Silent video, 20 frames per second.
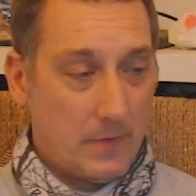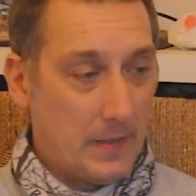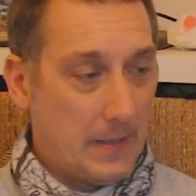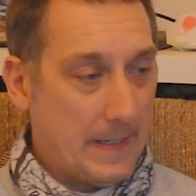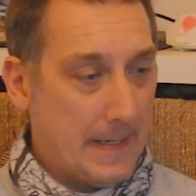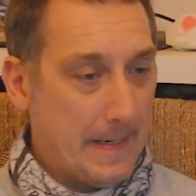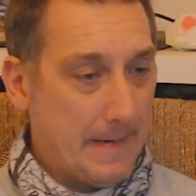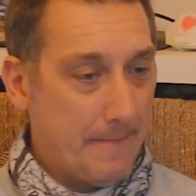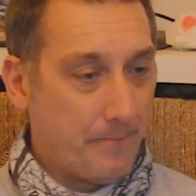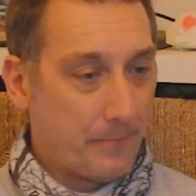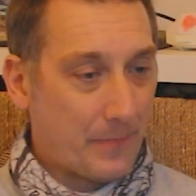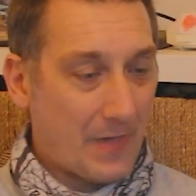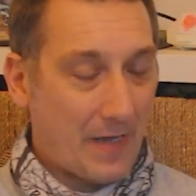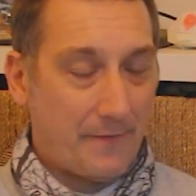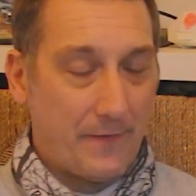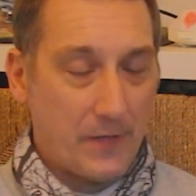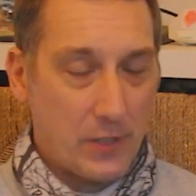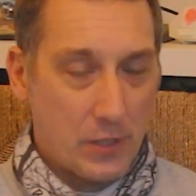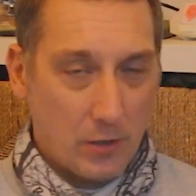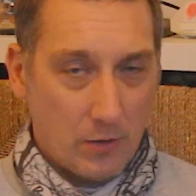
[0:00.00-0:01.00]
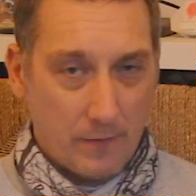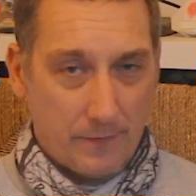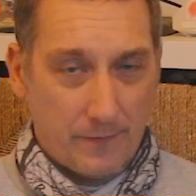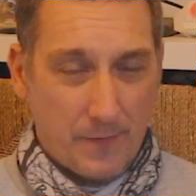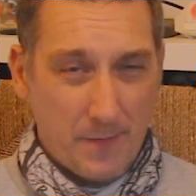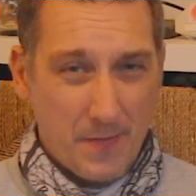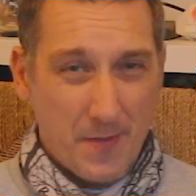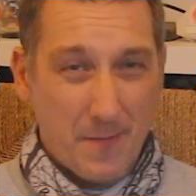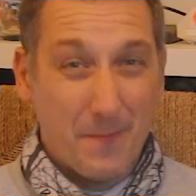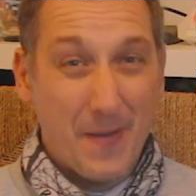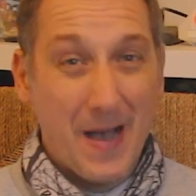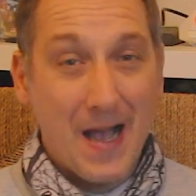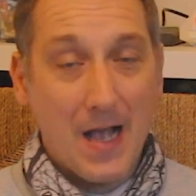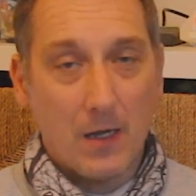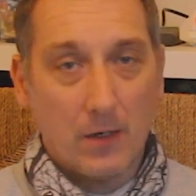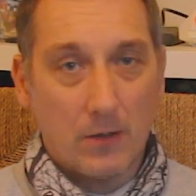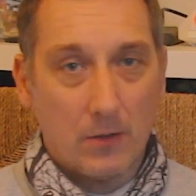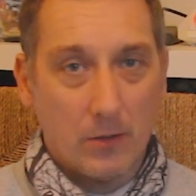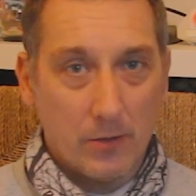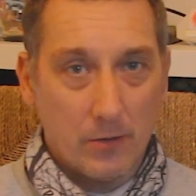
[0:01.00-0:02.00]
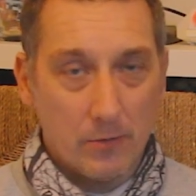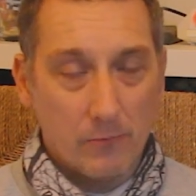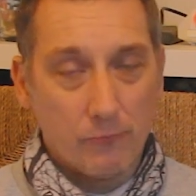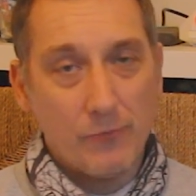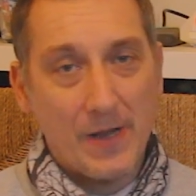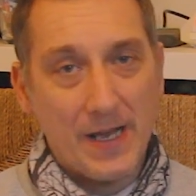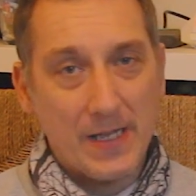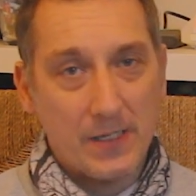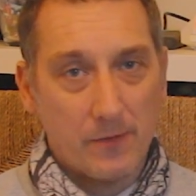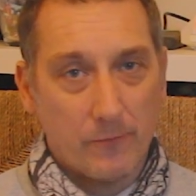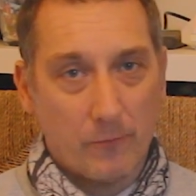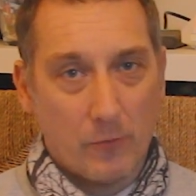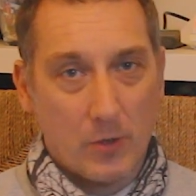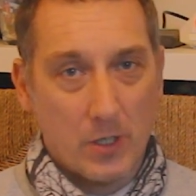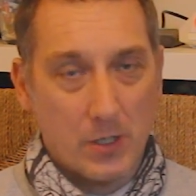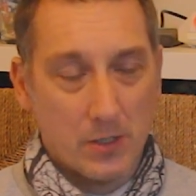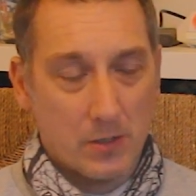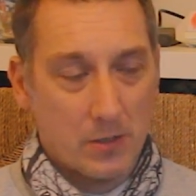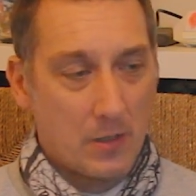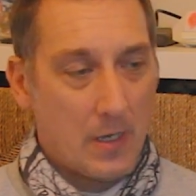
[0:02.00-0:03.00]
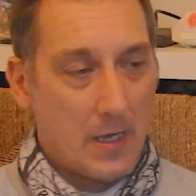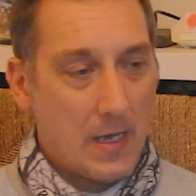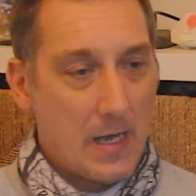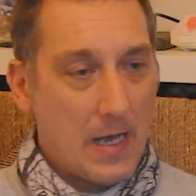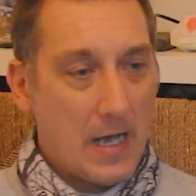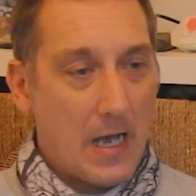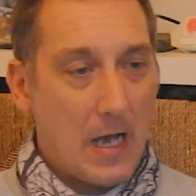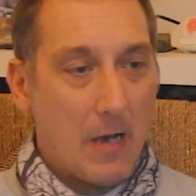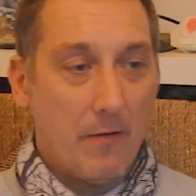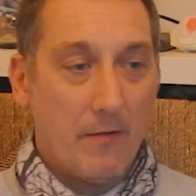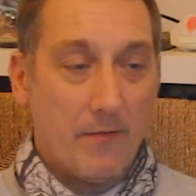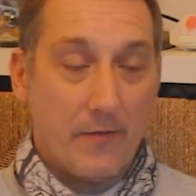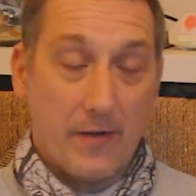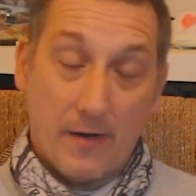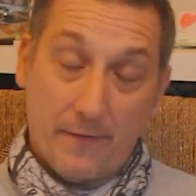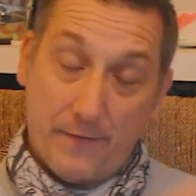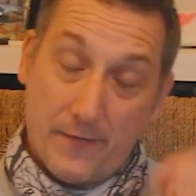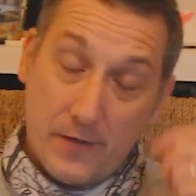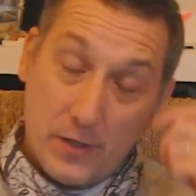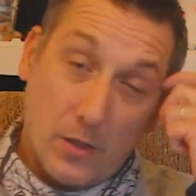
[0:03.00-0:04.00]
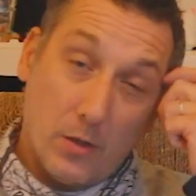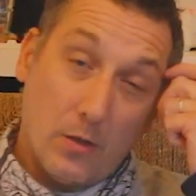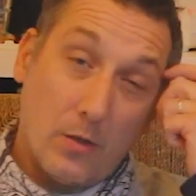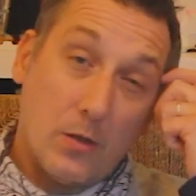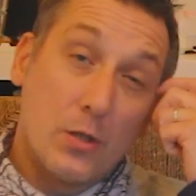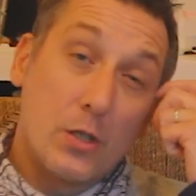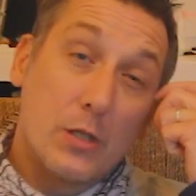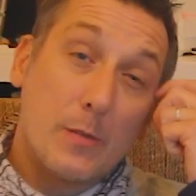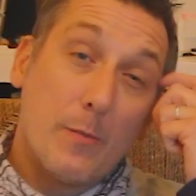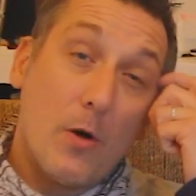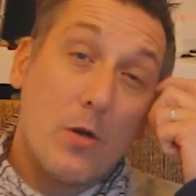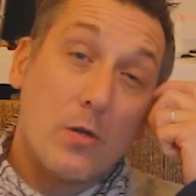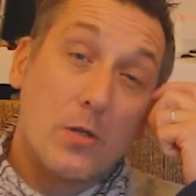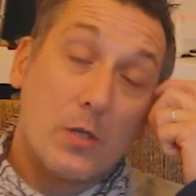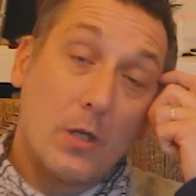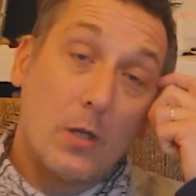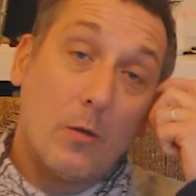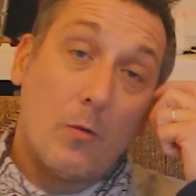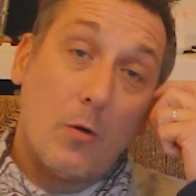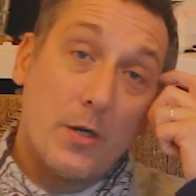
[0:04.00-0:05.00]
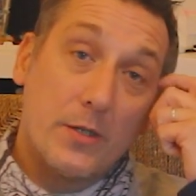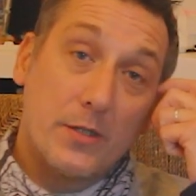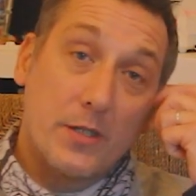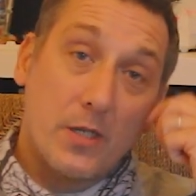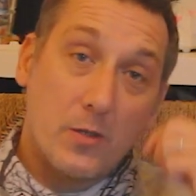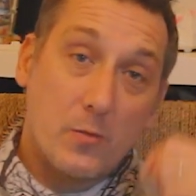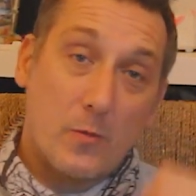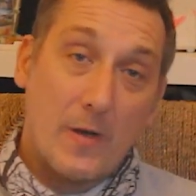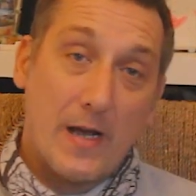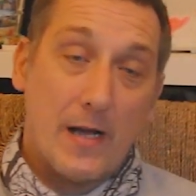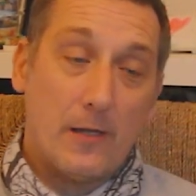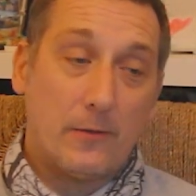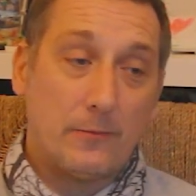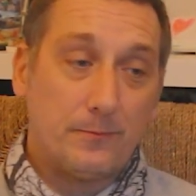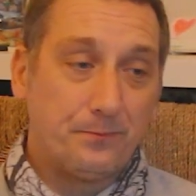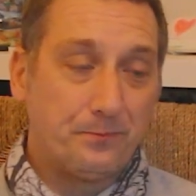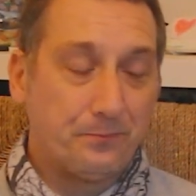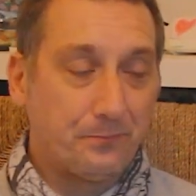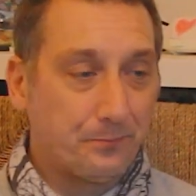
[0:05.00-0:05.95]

I fish a lot from the bank on reservoirs, however I fish a lot in small still waters as well.